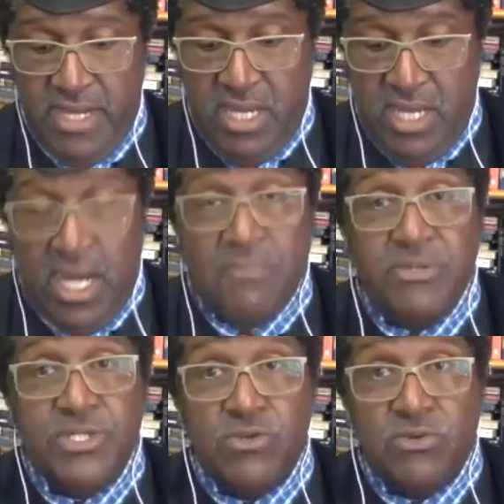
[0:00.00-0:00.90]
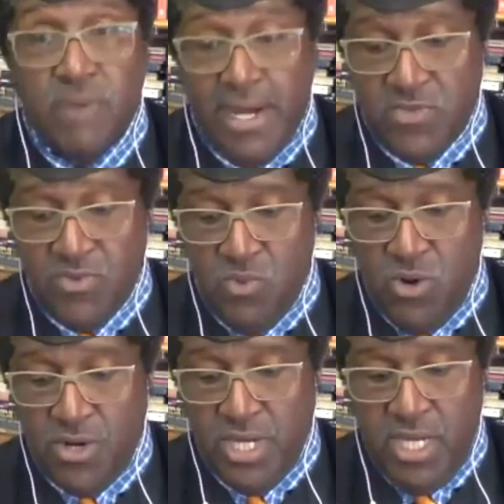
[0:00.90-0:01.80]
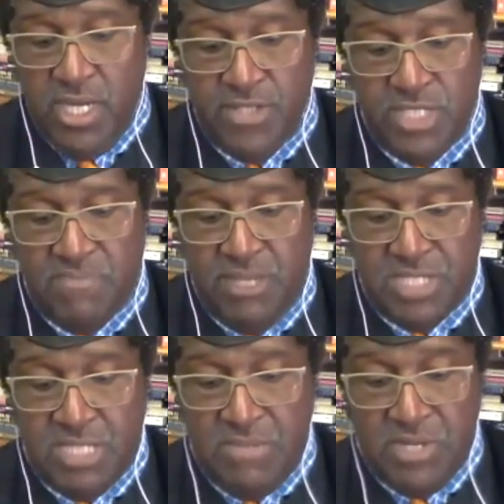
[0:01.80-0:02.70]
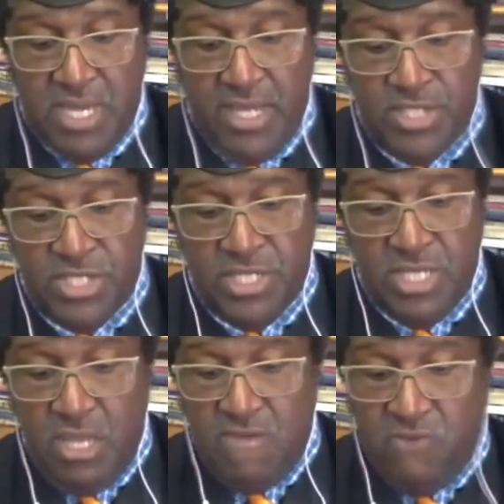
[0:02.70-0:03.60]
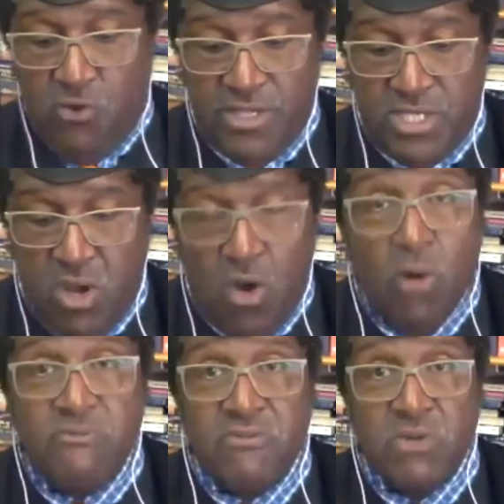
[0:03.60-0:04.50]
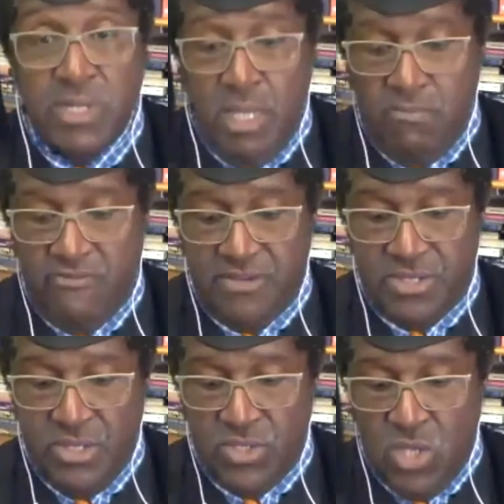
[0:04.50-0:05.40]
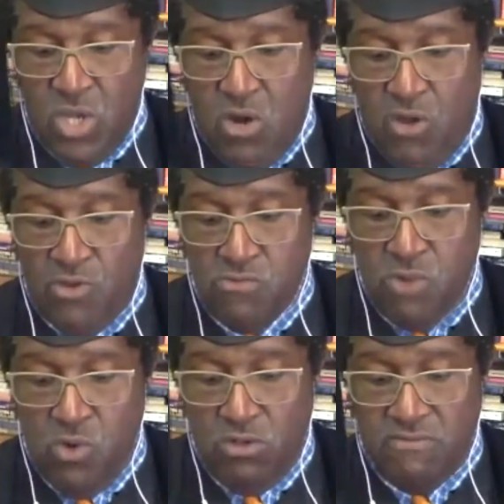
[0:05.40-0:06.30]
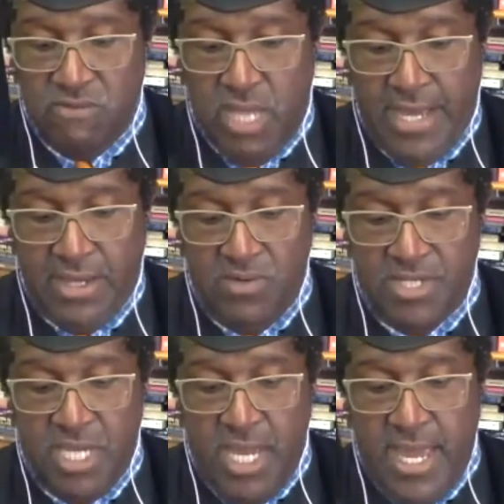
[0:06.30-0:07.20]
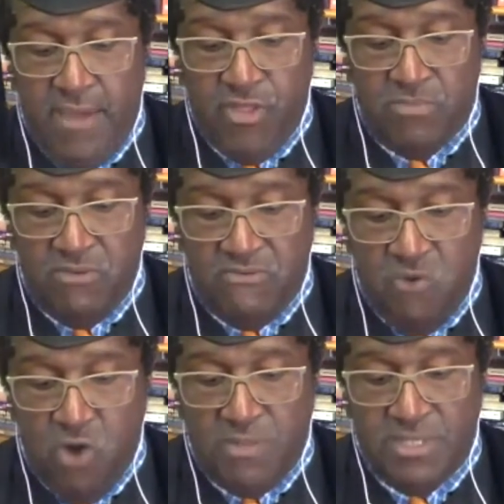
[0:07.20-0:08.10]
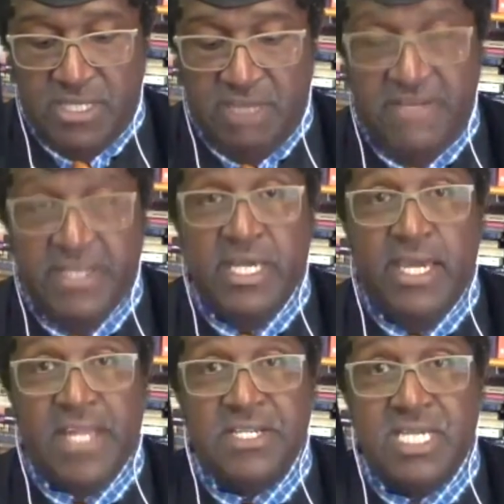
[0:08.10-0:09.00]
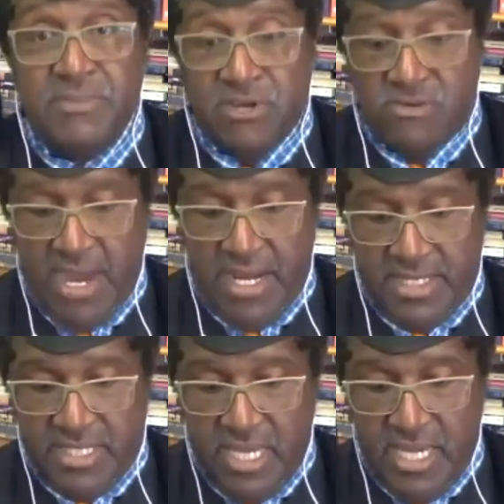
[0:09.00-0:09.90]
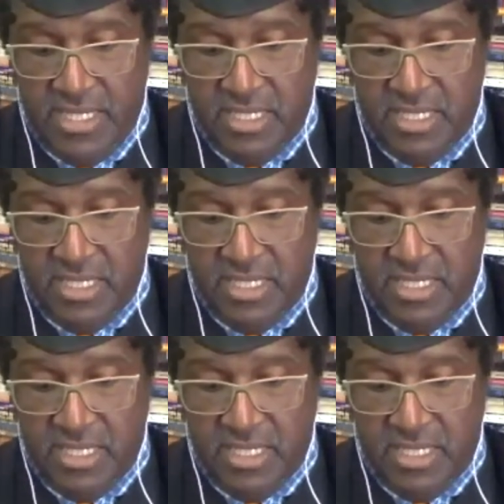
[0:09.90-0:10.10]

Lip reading: I pursued graduate work in speech communication for its hopeful emphasis on the role of language and the performance of it in a democratic state.